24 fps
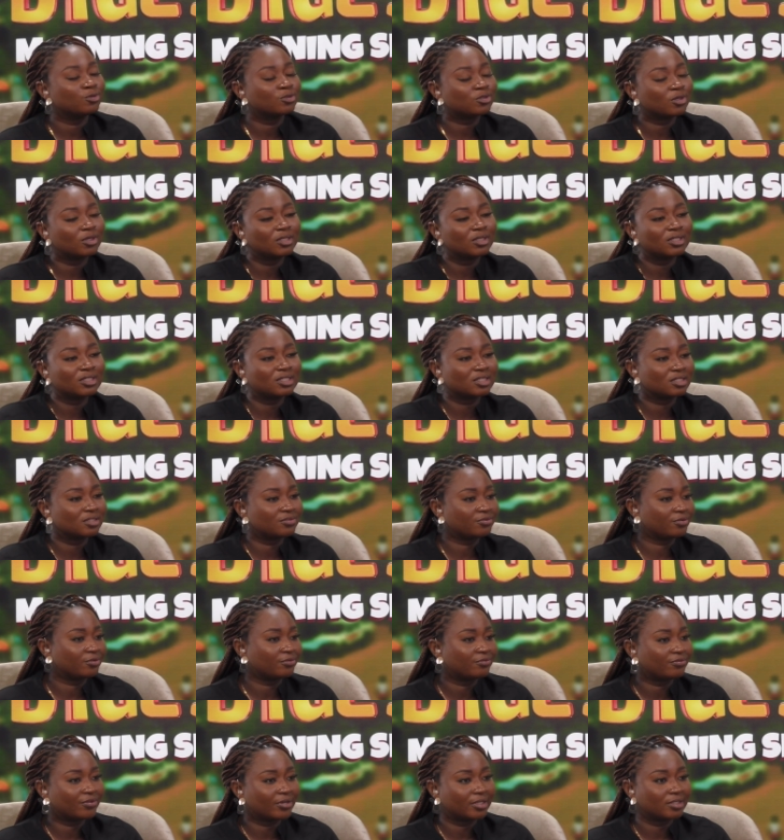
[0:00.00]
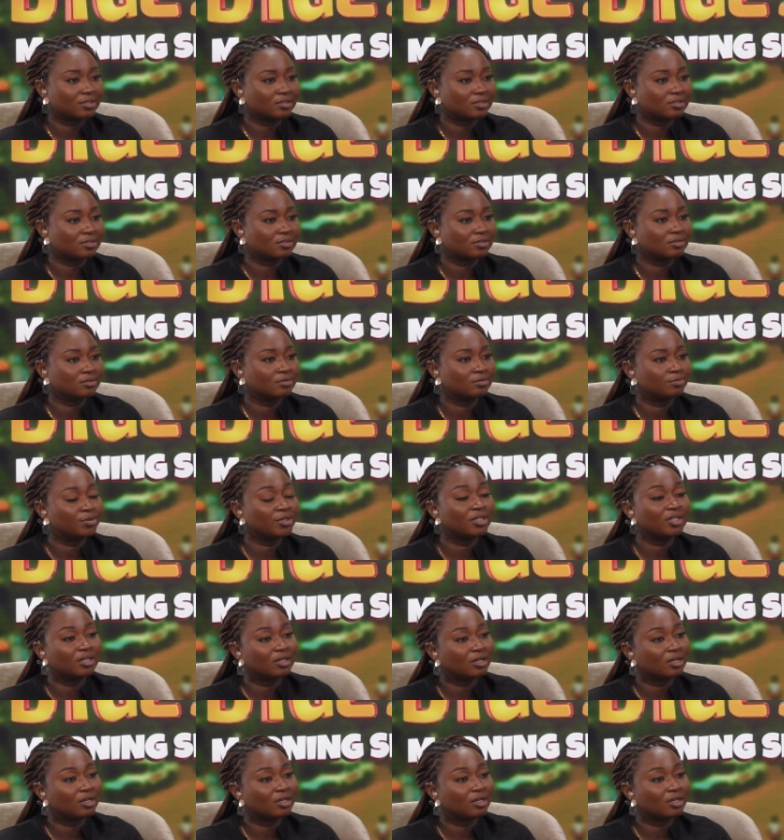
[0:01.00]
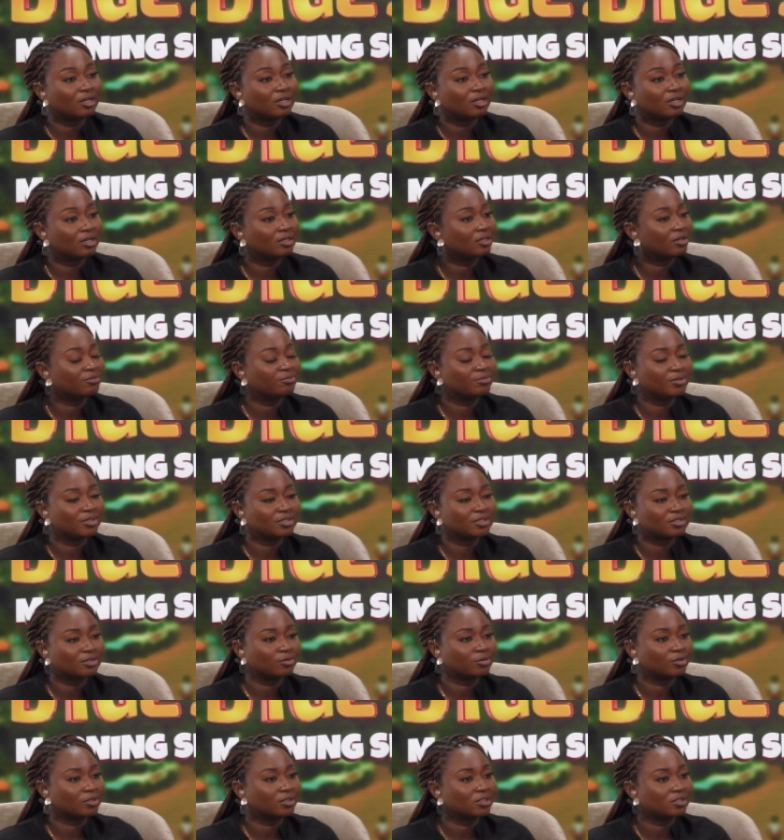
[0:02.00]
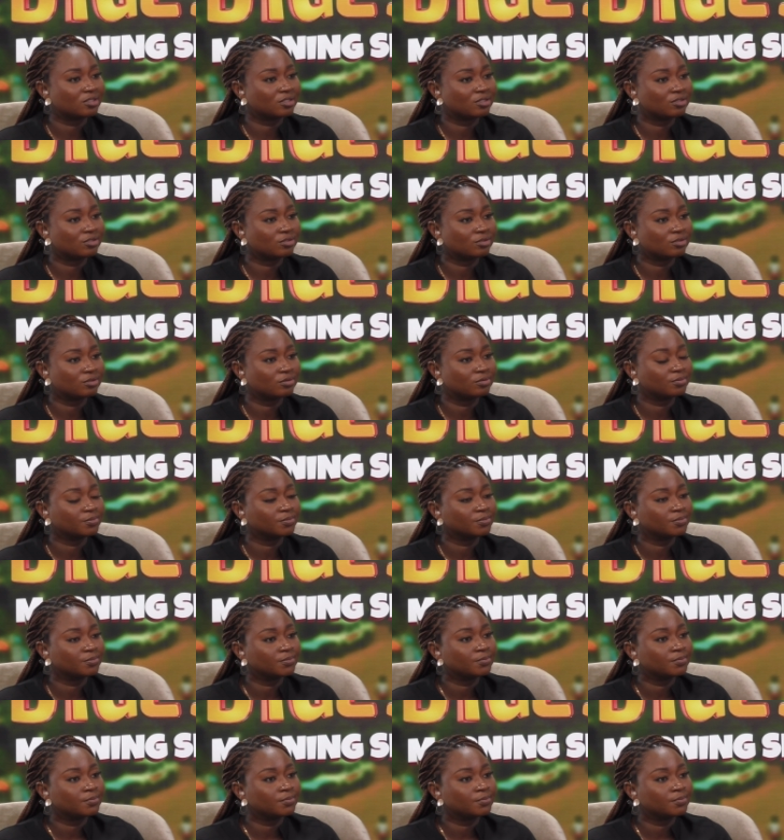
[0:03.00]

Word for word: you know solicit for funds? being a non-governmental organization? Yes,